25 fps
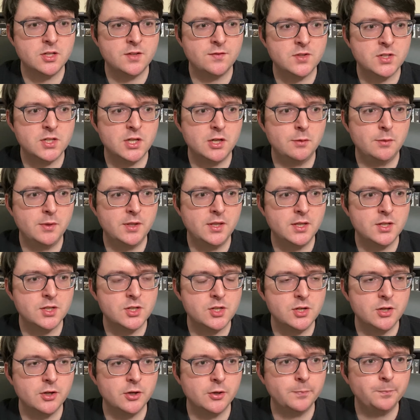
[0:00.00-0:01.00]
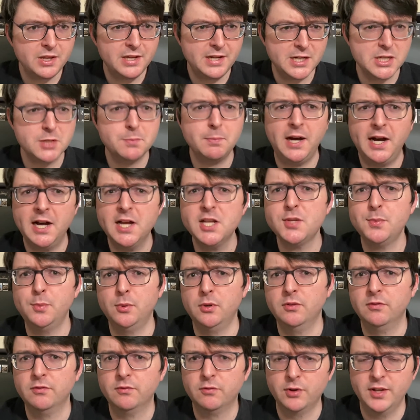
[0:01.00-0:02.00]
of Cinema this year. It is
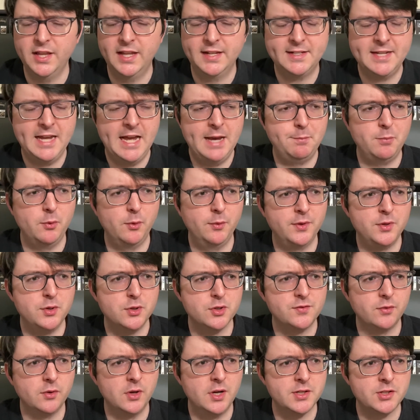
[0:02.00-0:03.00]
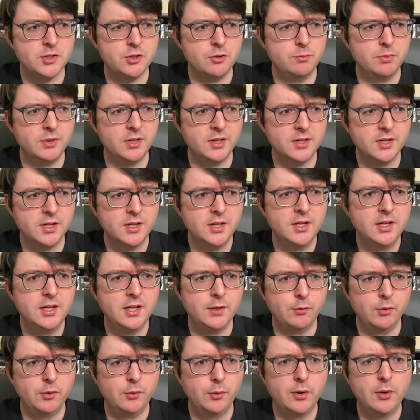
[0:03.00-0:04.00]
possible for that to happen with Nosferatu, but
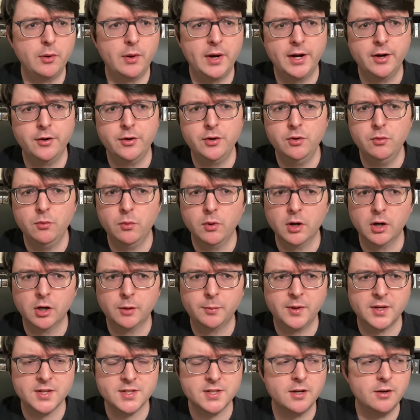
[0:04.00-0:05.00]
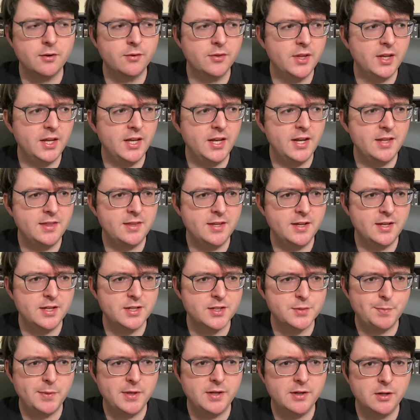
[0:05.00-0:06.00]
it would require new work because I don't think anything
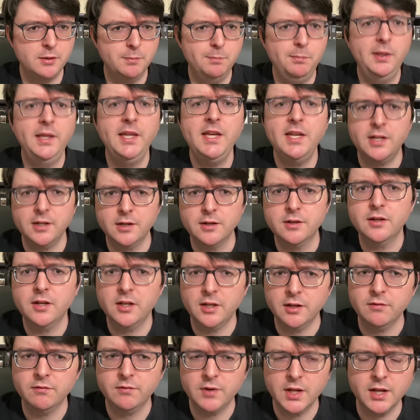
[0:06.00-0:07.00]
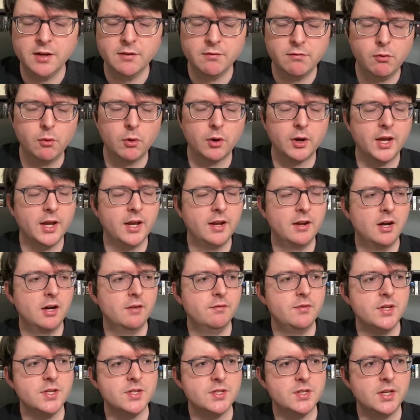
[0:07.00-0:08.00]
has been completed in, in 4K,
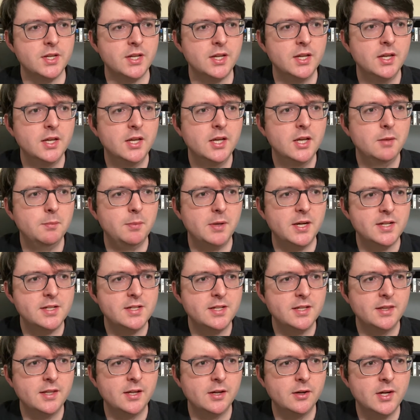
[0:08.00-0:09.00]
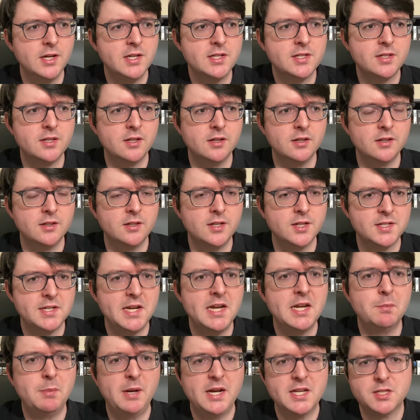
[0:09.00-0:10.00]
obviously. But there is the
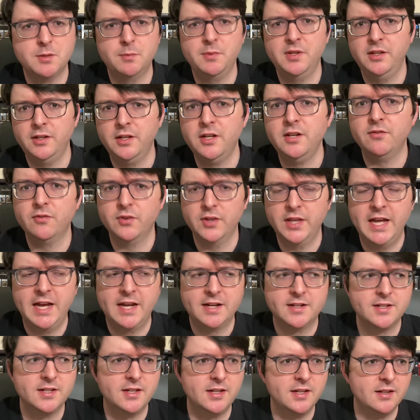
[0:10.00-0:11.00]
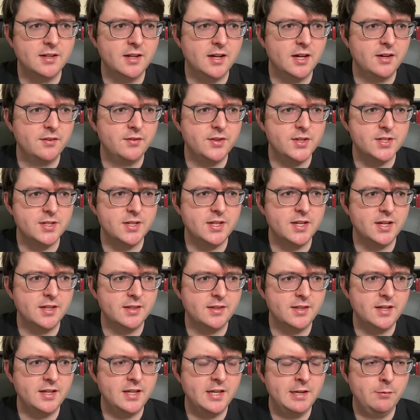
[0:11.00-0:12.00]
distinct possibility for that. And obviously, I
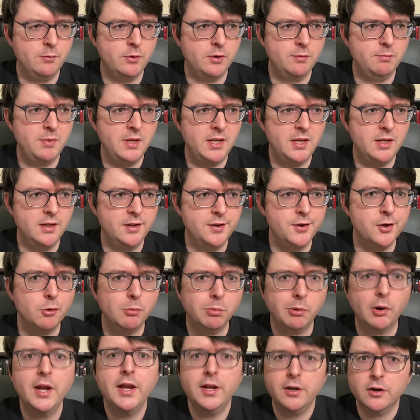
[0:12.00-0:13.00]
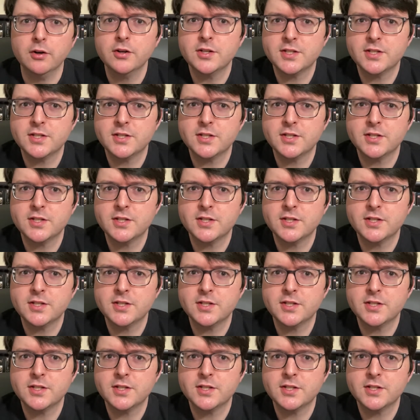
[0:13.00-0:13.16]
think it would be a no brainer